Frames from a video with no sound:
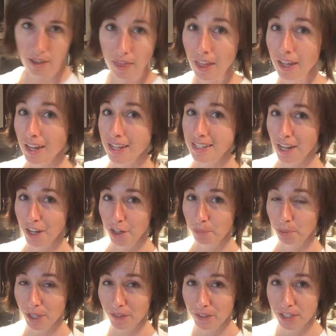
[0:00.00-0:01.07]
Like I said in a
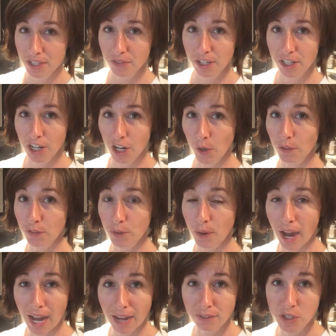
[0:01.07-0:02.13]
previous video, if you
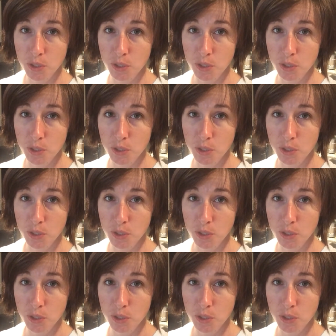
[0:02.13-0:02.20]
have